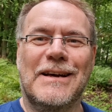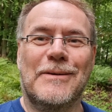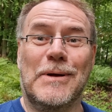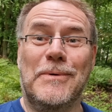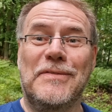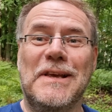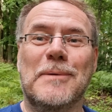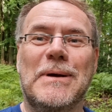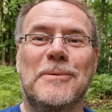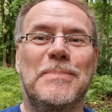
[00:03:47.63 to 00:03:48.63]
When we think
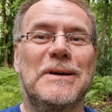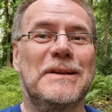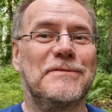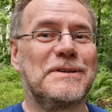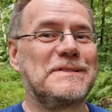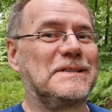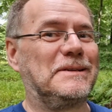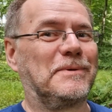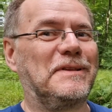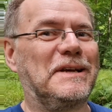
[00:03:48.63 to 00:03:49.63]
about biodiversity,
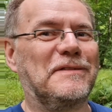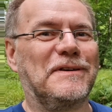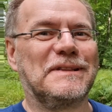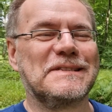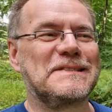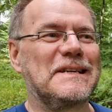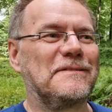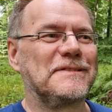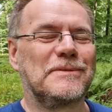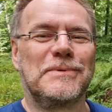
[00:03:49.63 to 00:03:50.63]
we think of all the
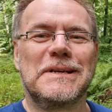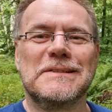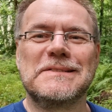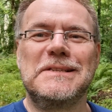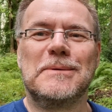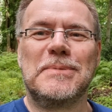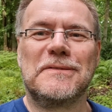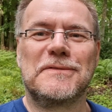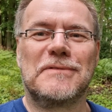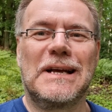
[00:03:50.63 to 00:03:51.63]
stuff that we can see
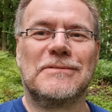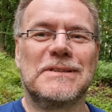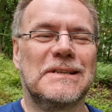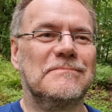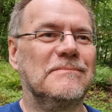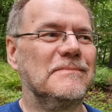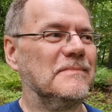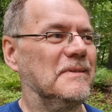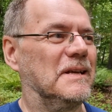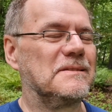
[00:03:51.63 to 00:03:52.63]
above ground, and
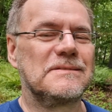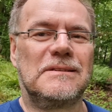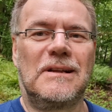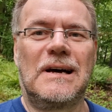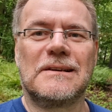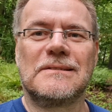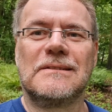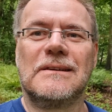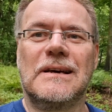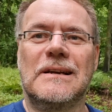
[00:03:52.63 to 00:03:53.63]
it's a lot.
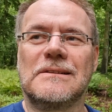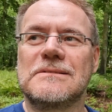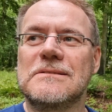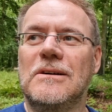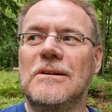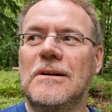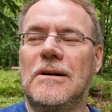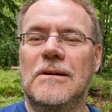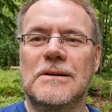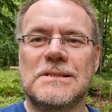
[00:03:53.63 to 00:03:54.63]
And it's
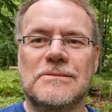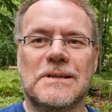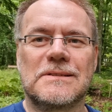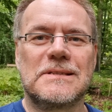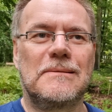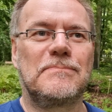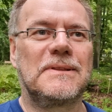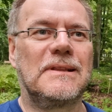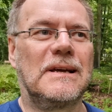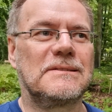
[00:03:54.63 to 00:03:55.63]
hard to
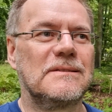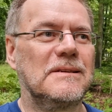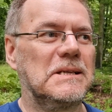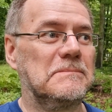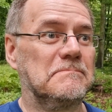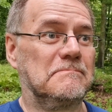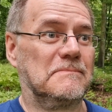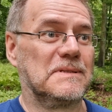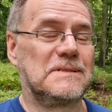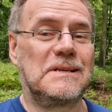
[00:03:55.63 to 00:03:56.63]
accept that
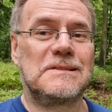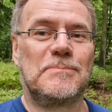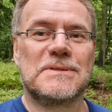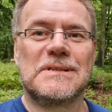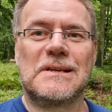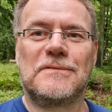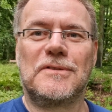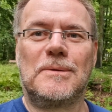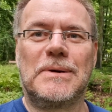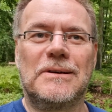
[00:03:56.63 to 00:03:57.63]
60% of
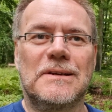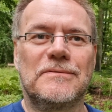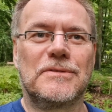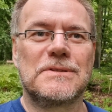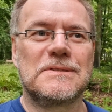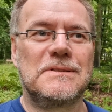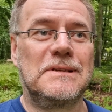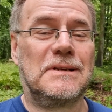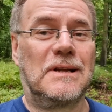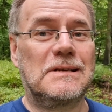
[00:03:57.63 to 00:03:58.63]
all
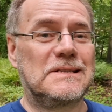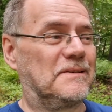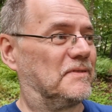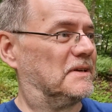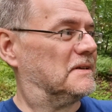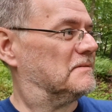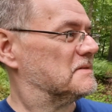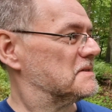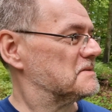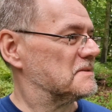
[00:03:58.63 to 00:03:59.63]
biodiversity, not even in
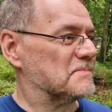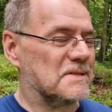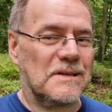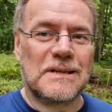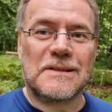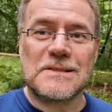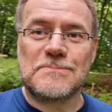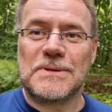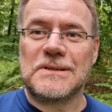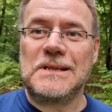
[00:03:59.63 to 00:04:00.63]
systems like this,
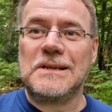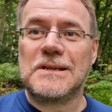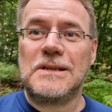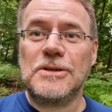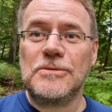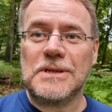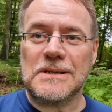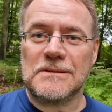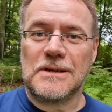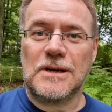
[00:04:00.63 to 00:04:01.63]
but
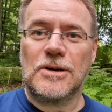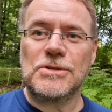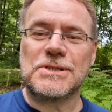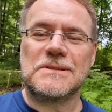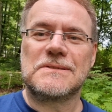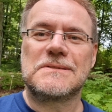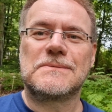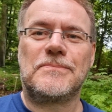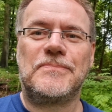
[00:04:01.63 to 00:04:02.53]
including the oceans,